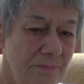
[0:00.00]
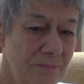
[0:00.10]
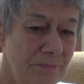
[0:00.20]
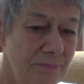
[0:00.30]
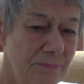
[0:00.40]

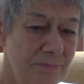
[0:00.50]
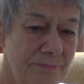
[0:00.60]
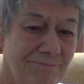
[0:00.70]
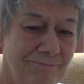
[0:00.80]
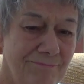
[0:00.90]

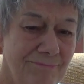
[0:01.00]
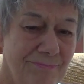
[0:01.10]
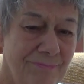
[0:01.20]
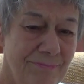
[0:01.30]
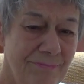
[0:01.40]

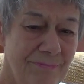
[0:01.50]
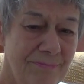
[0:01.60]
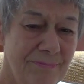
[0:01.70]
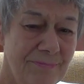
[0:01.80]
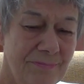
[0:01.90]

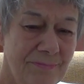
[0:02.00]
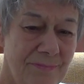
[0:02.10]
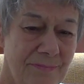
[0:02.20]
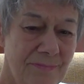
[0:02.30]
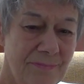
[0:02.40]

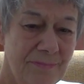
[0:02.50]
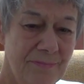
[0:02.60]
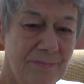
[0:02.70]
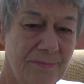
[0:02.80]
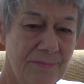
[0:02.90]

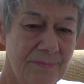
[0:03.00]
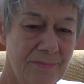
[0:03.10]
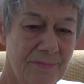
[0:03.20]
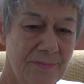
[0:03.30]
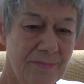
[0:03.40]

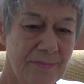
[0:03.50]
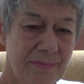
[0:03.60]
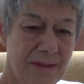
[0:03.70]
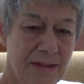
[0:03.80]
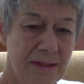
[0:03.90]

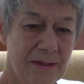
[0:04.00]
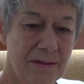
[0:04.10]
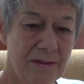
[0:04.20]
(silence)